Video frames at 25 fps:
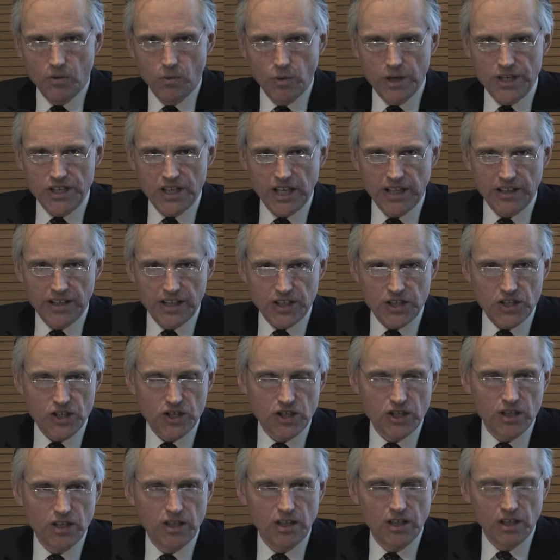We take
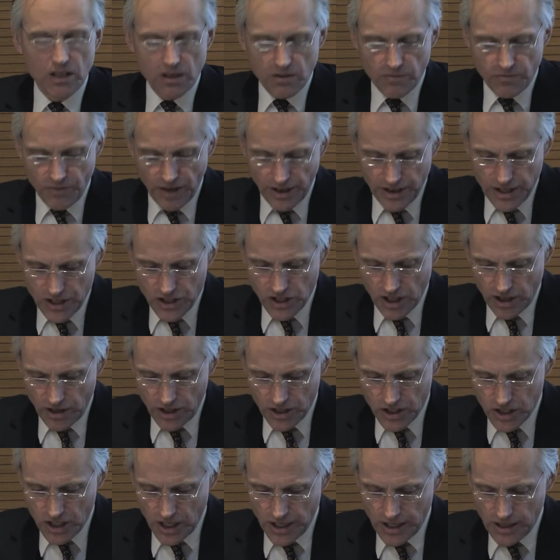this very
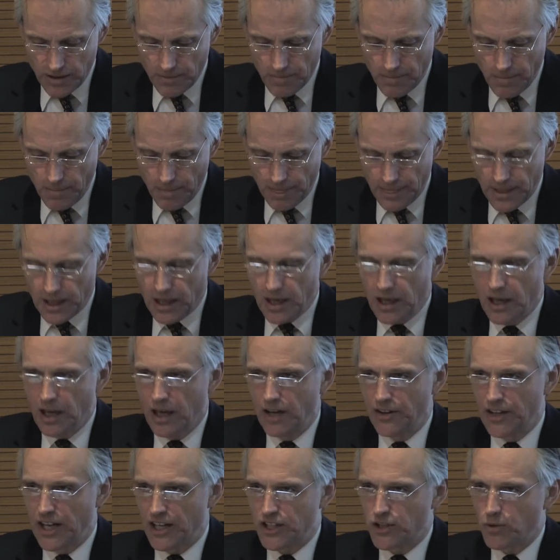seriously,
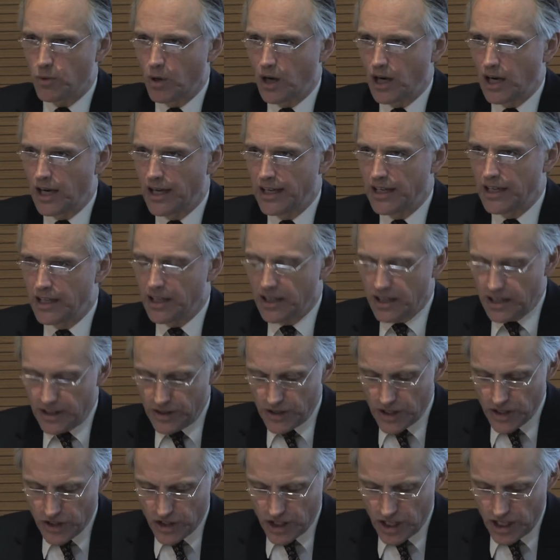and that's why in
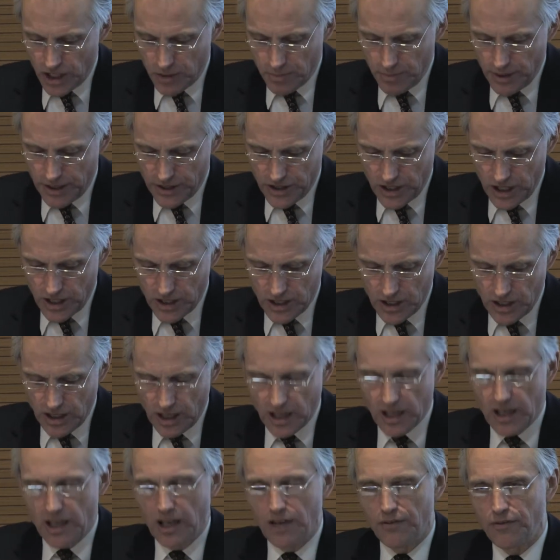this year's budget,
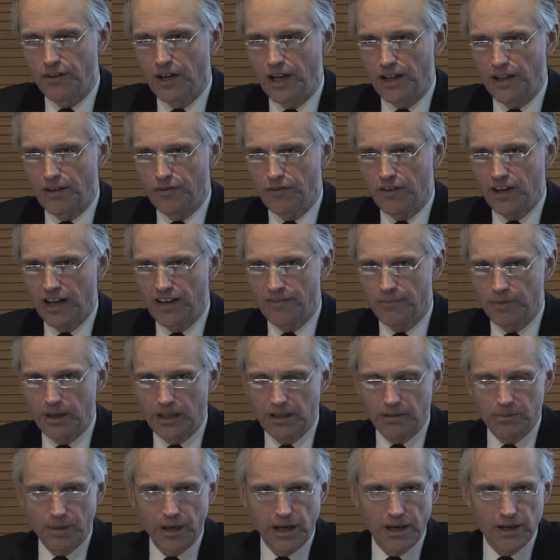a further £5
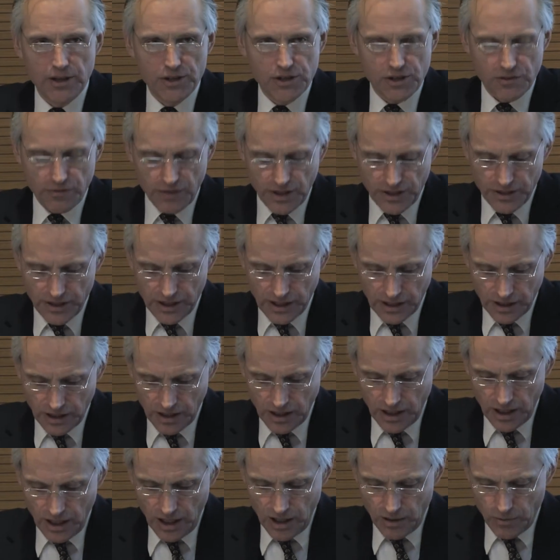million of funding
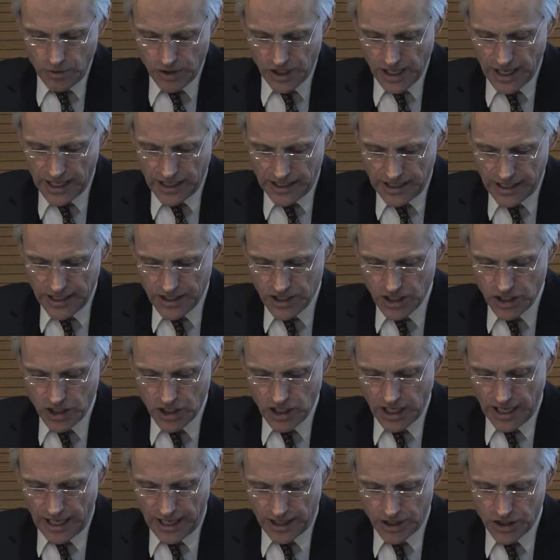was allocated
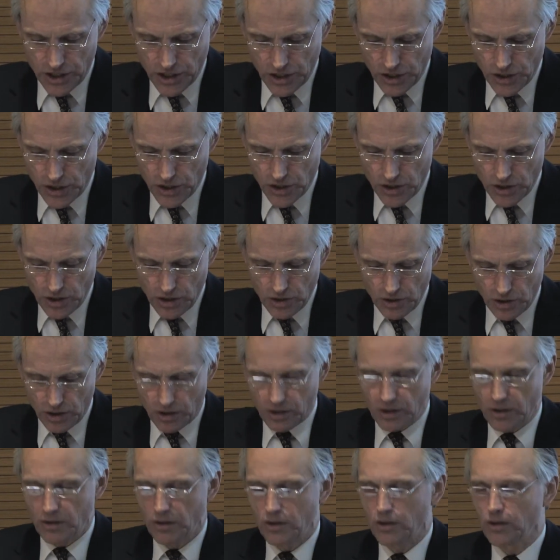to actions that
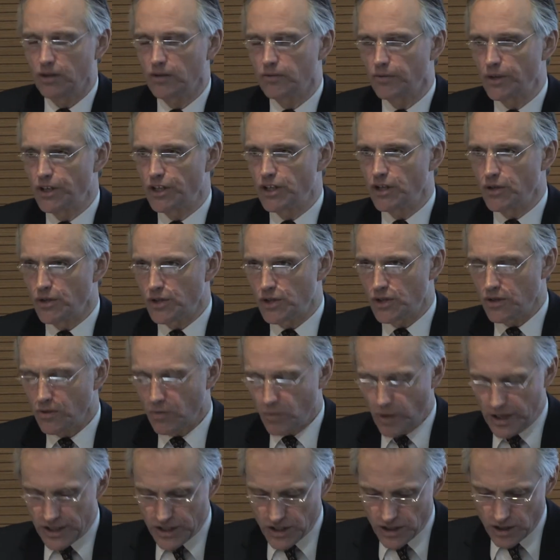will reduce
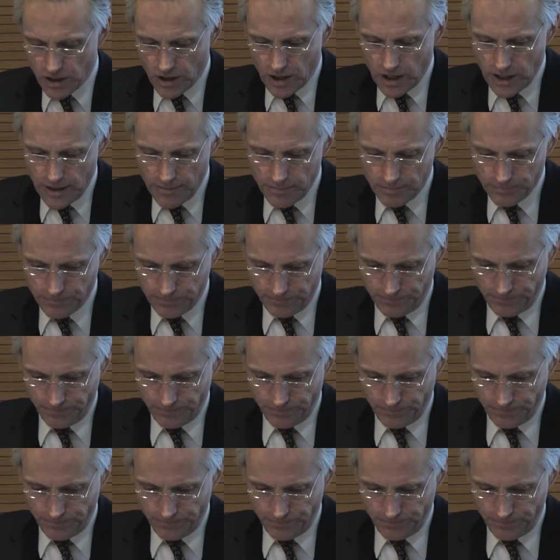waste crime.